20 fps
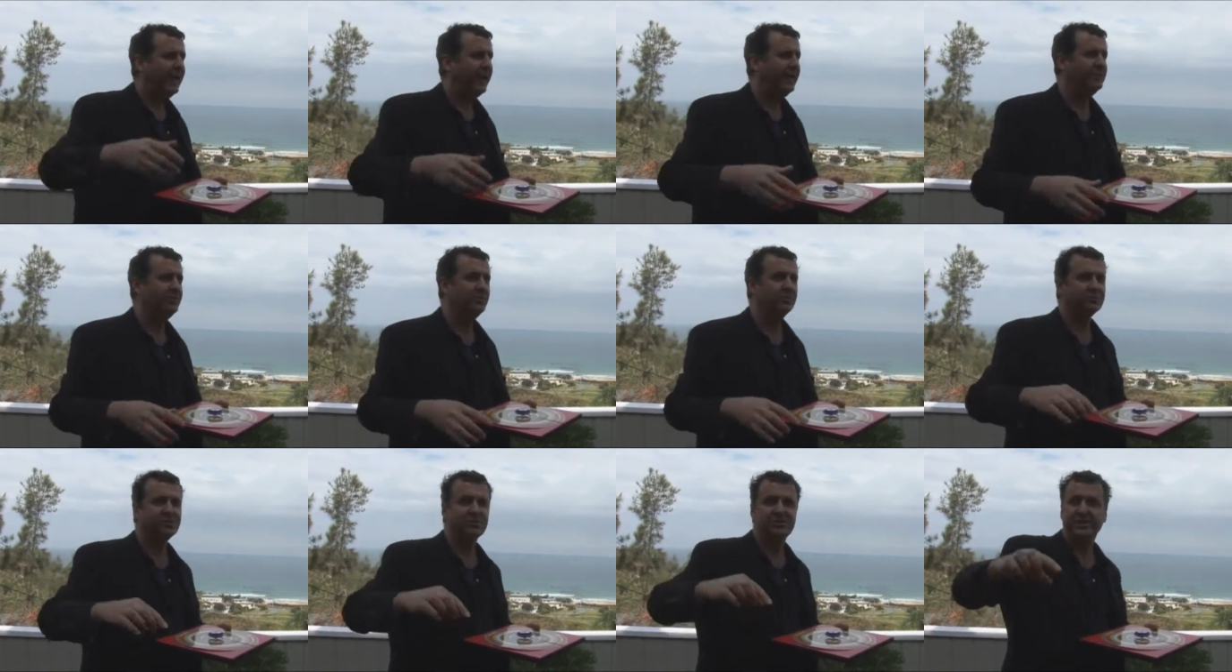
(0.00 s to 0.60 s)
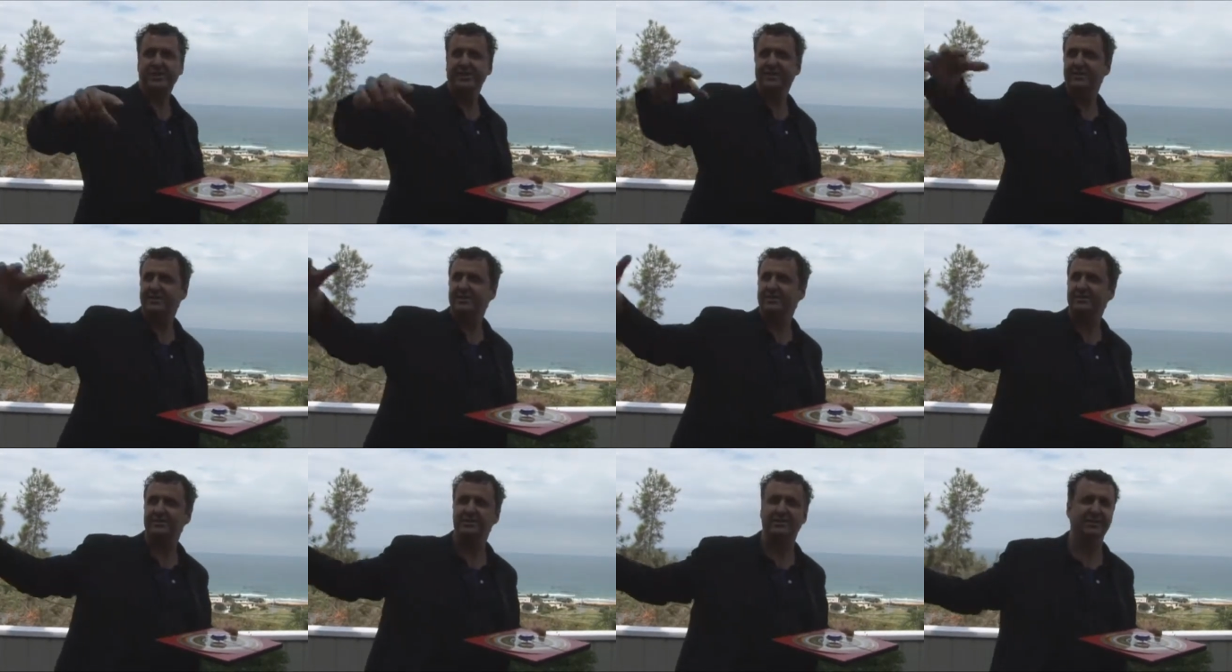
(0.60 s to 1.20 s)
And you'll see
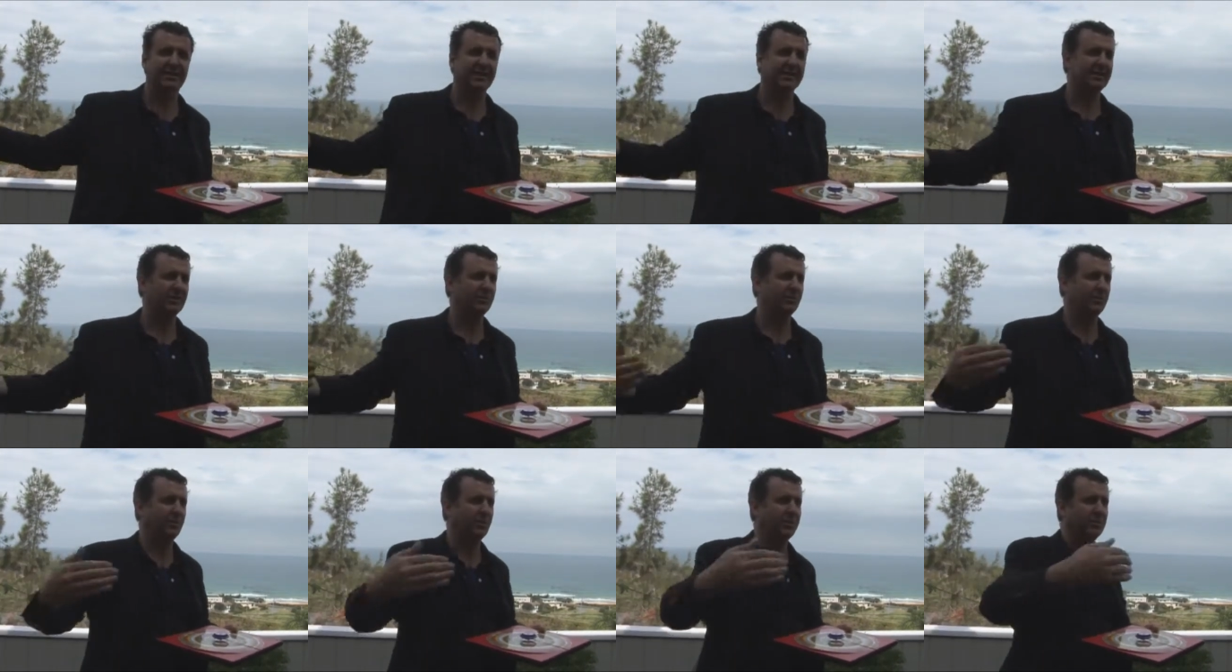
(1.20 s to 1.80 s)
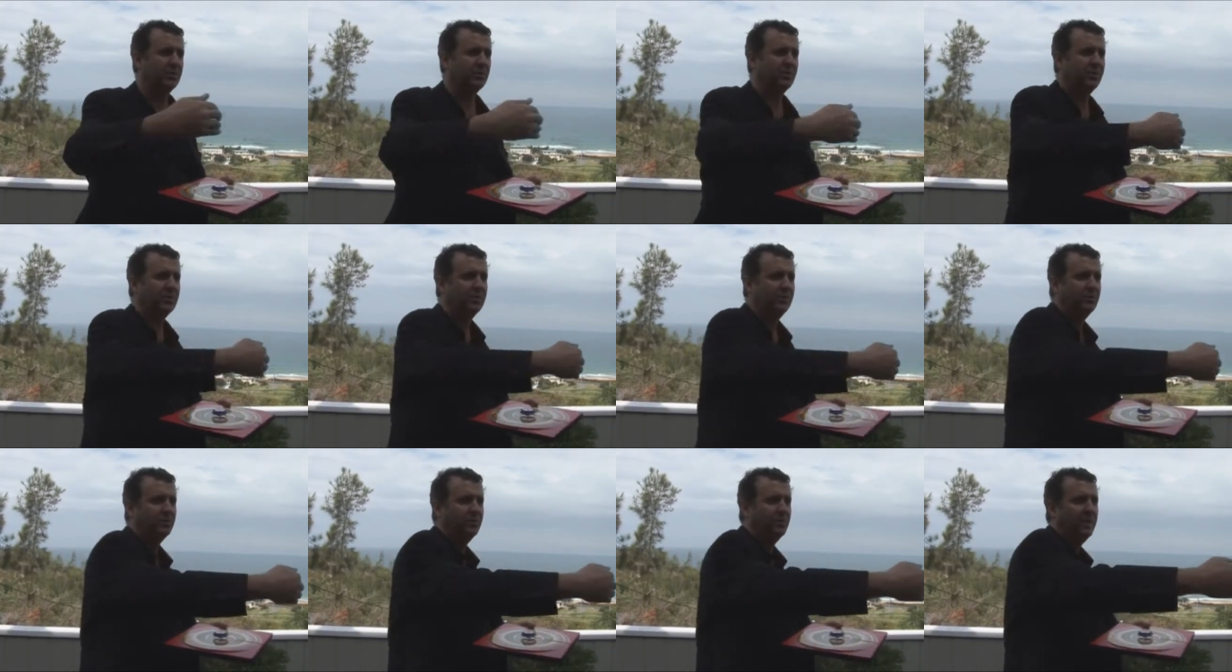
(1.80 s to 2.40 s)
that there's like what we call
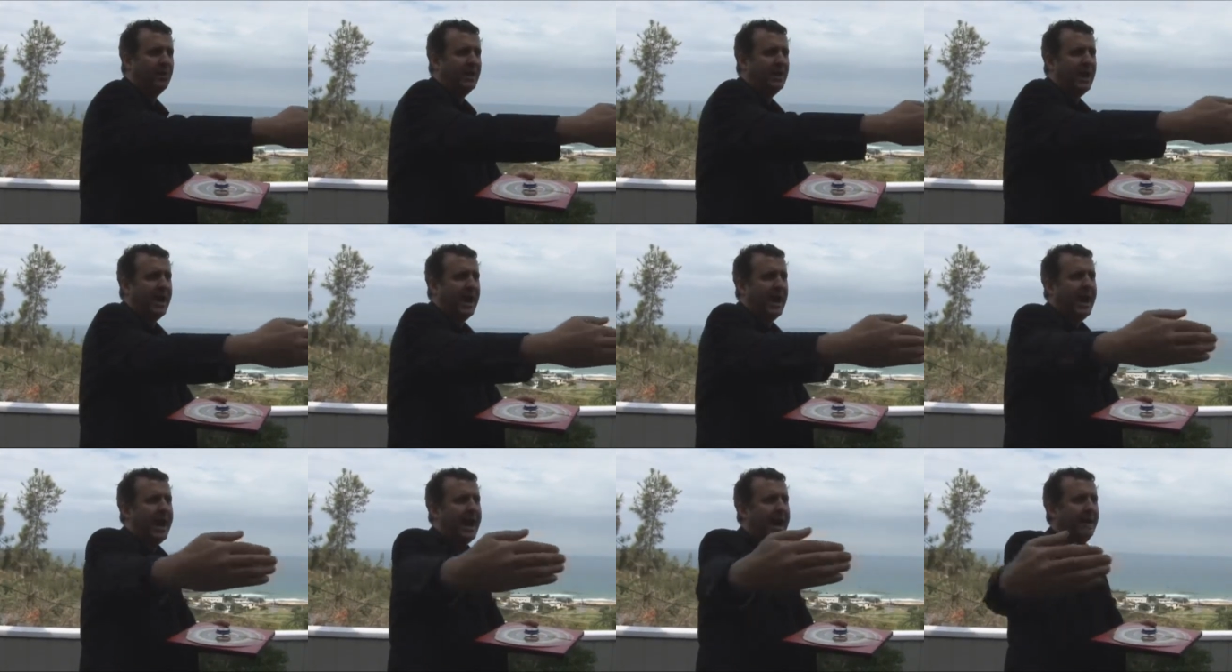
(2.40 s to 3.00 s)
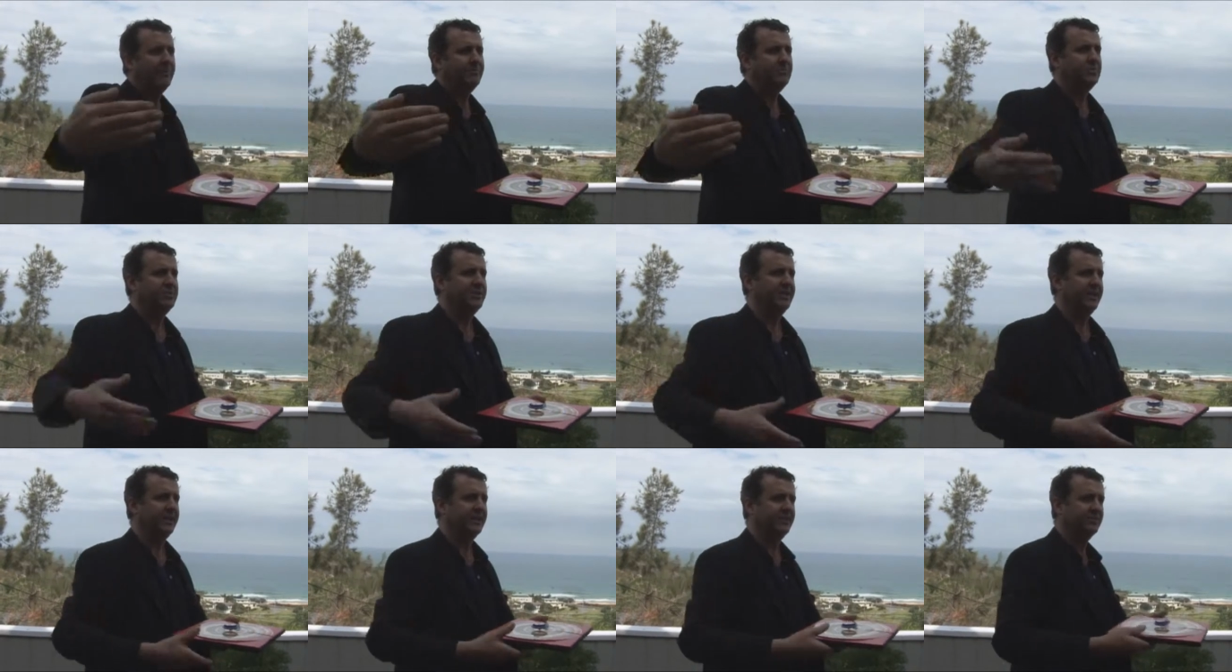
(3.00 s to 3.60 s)
a little
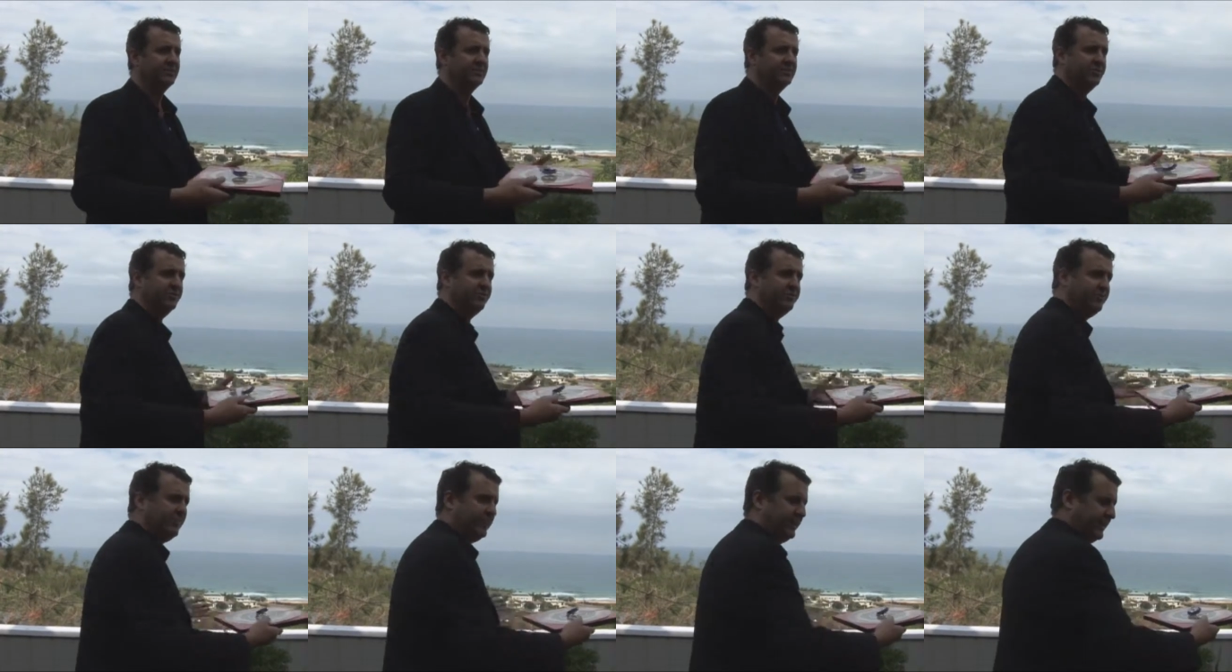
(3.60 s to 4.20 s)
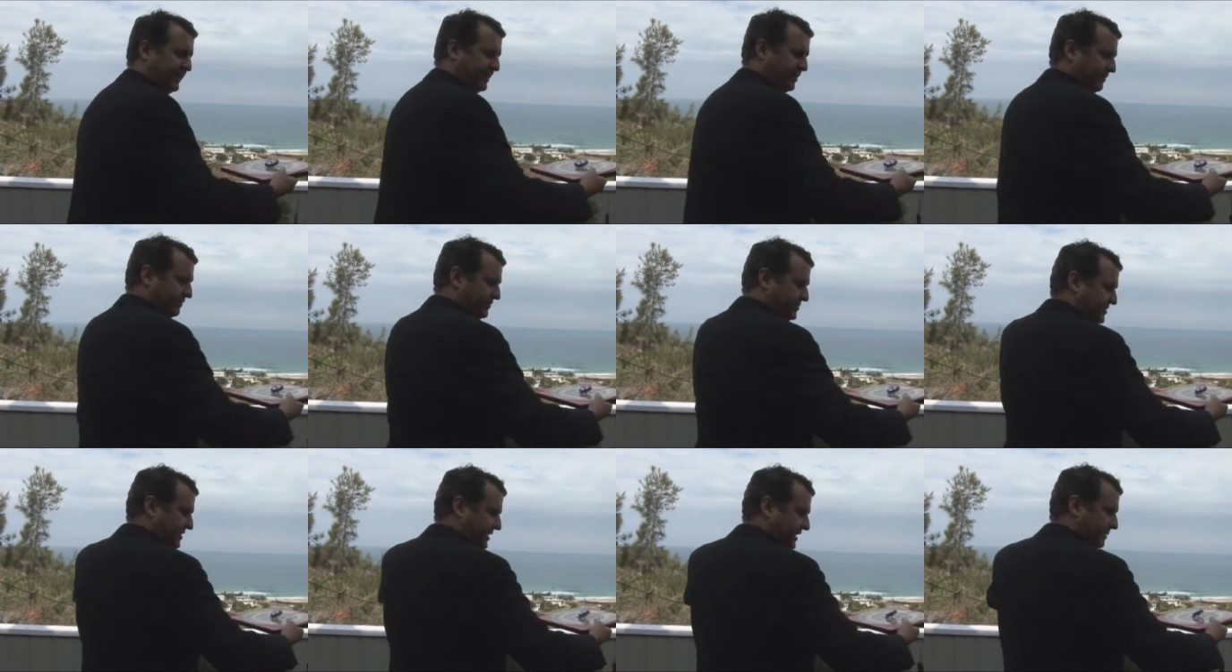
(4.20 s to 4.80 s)
armchair, the sort of feeling of
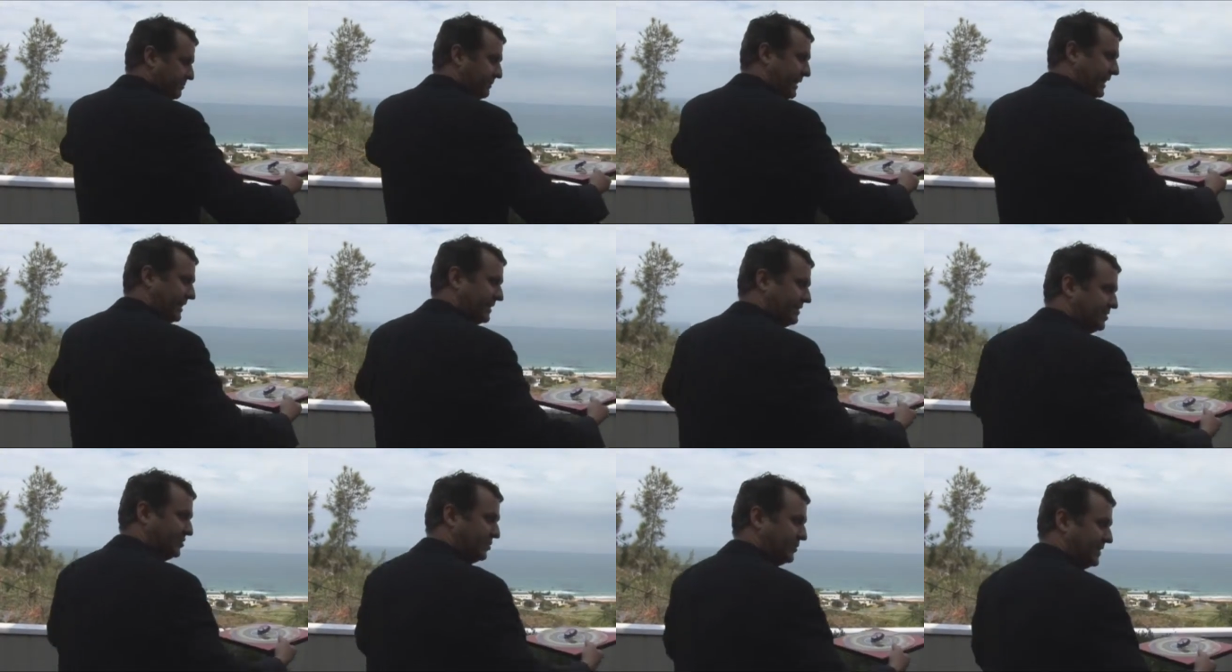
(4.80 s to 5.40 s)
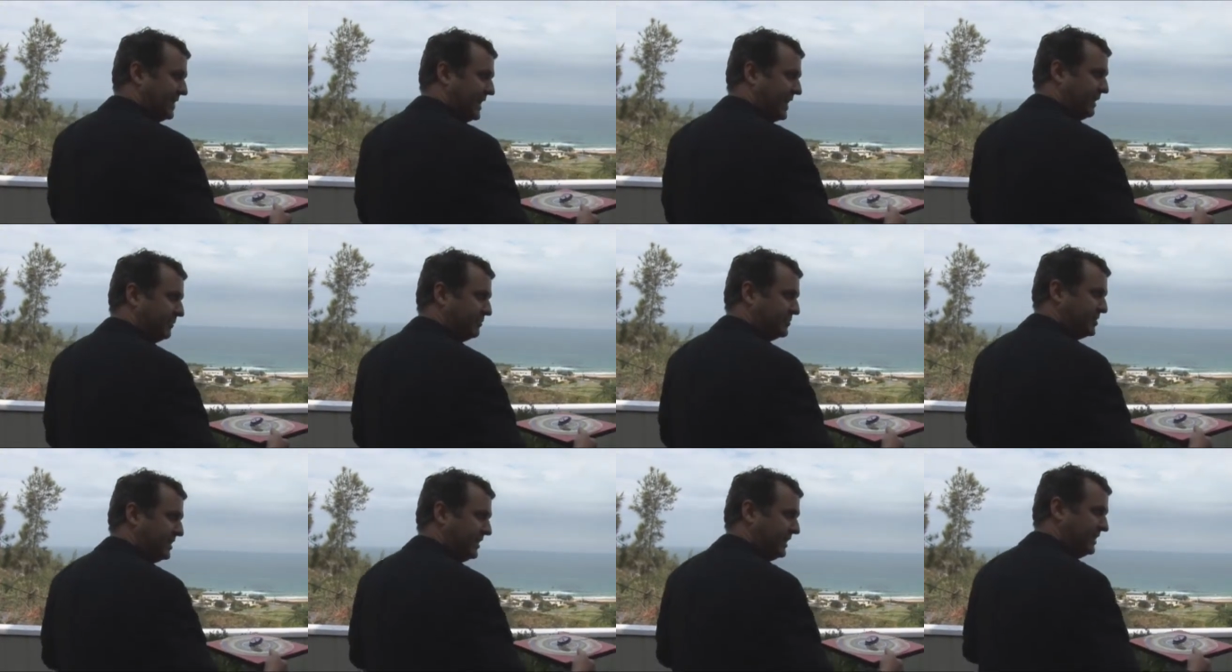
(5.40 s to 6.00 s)
sitting back into an
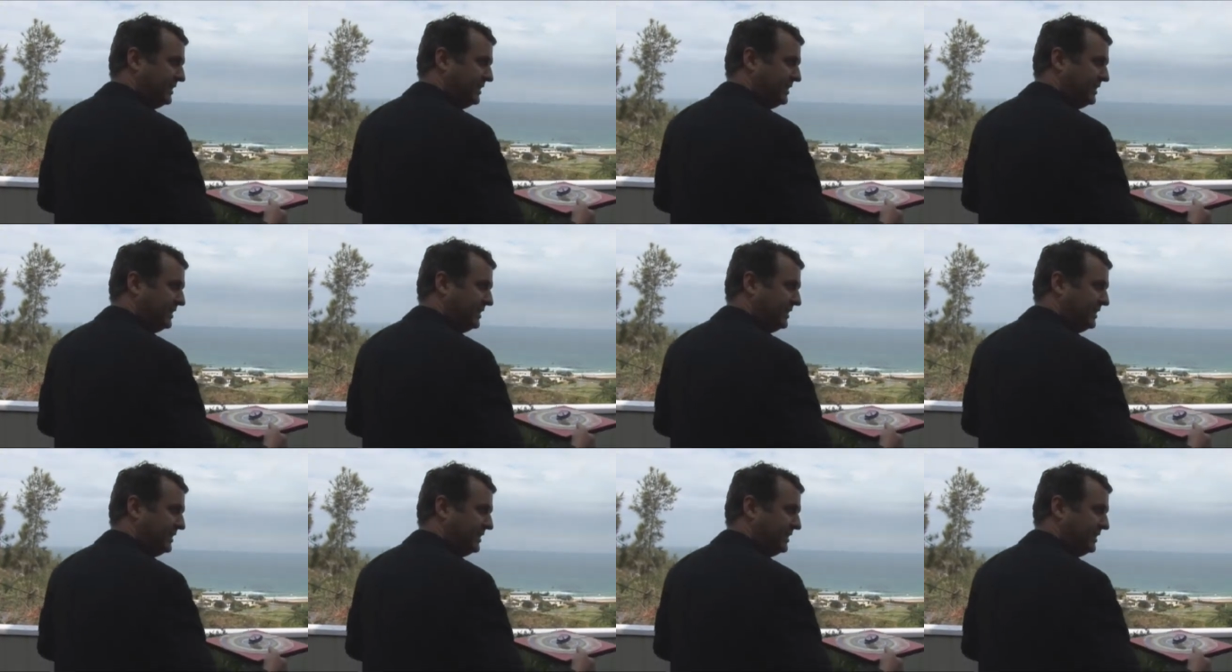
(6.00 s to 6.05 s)
armchair.